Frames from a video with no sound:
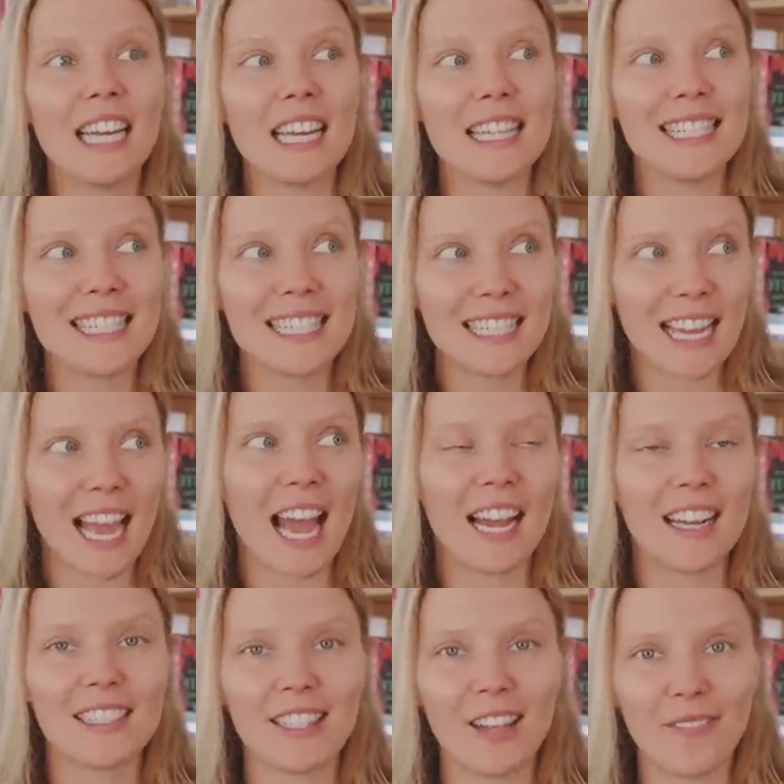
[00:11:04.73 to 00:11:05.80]
and
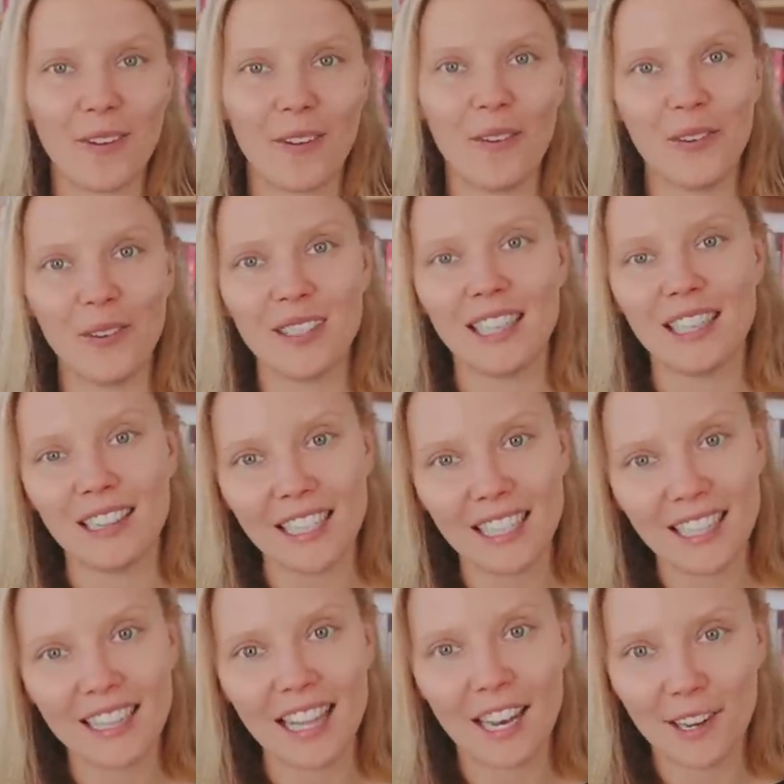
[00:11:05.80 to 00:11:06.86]
stacks of old
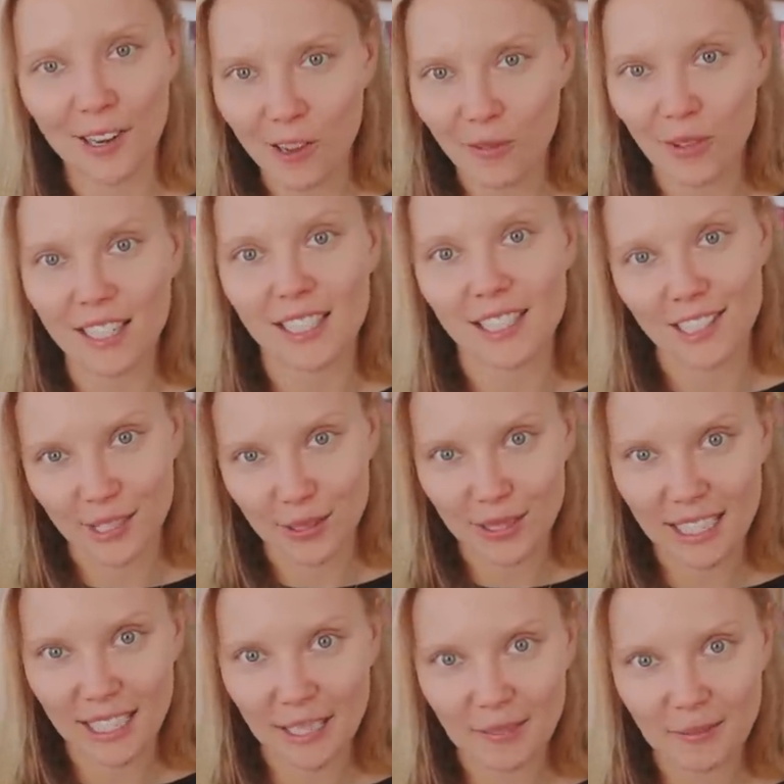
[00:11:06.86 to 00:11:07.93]
linen that no one is
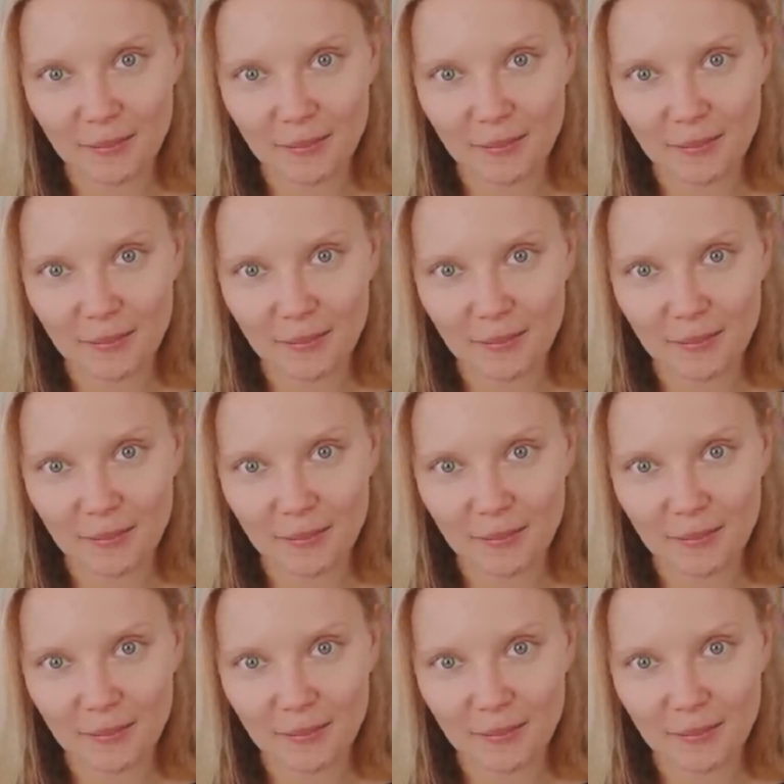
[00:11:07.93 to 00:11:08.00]
using.